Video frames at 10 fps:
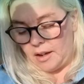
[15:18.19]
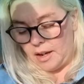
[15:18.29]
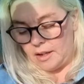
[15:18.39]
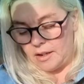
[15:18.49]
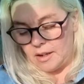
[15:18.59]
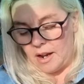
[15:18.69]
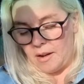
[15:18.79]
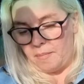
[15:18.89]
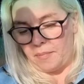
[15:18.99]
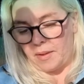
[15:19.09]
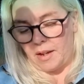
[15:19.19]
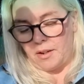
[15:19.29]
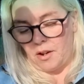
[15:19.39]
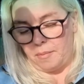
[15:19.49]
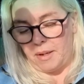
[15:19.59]
And
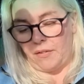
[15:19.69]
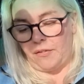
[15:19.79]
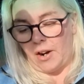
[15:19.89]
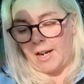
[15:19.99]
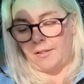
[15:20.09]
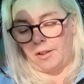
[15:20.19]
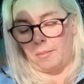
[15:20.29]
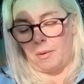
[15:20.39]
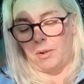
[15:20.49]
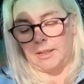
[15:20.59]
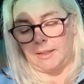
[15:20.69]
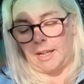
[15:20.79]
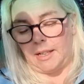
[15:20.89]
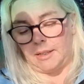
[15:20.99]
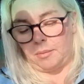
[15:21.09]
don't be afraid of them, I want to
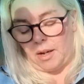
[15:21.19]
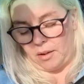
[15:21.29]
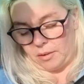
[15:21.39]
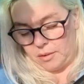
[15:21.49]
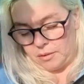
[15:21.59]
say as well.